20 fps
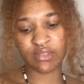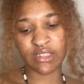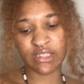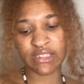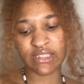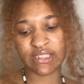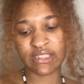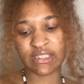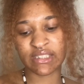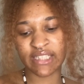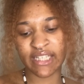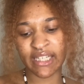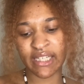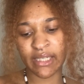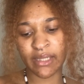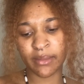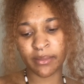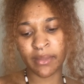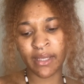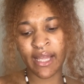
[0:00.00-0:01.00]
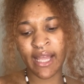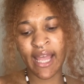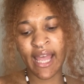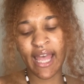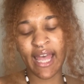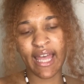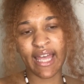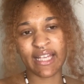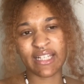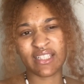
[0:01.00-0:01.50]
same
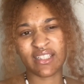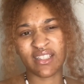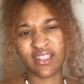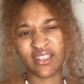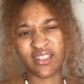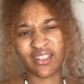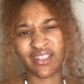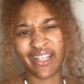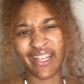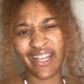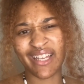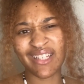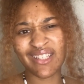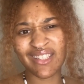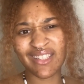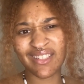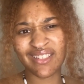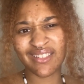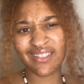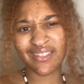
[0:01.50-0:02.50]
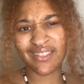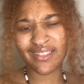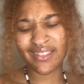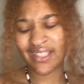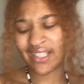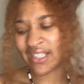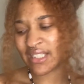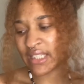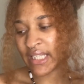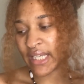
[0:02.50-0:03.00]
as the S
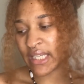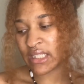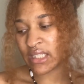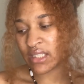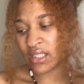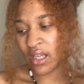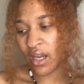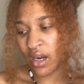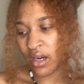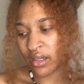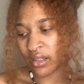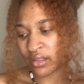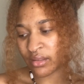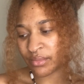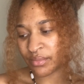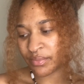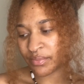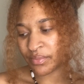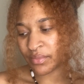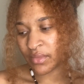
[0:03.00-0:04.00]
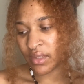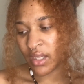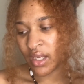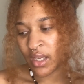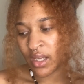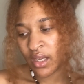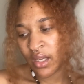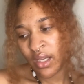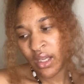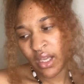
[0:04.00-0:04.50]
because the S is a heart.
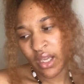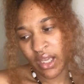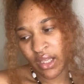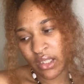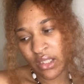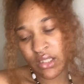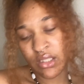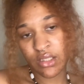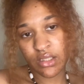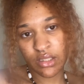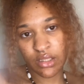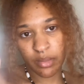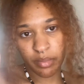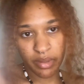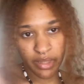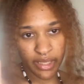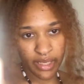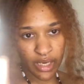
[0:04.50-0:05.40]
And this is just a plain